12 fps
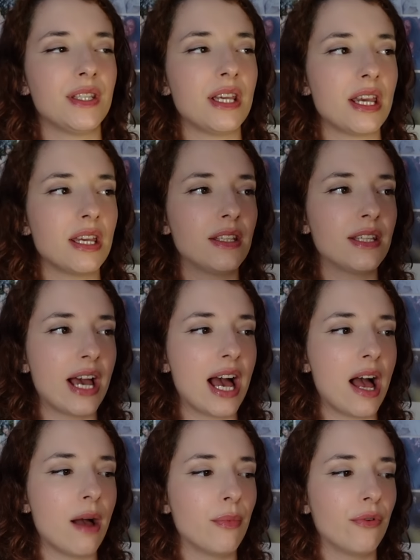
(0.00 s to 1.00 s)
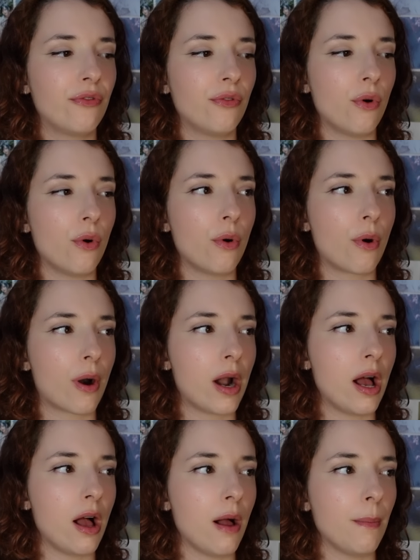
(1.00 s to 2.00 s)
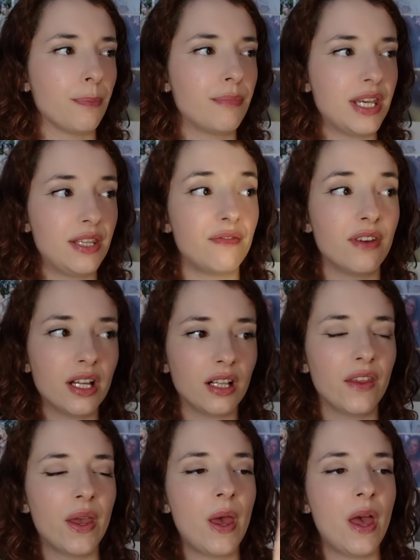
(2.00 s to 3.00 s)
the tab for Peacefield,